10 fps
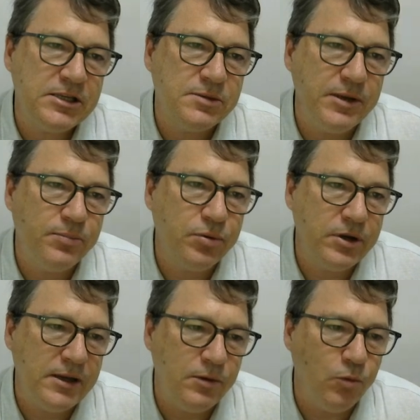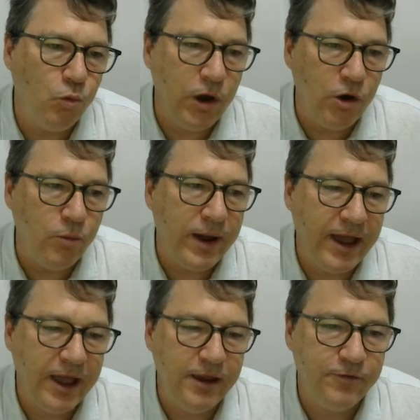to be pretty well
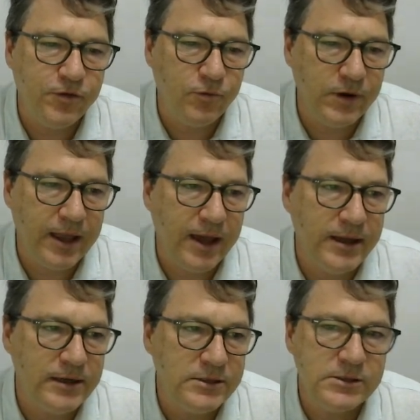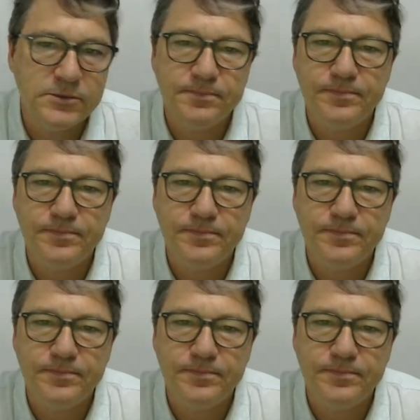behaved regardless.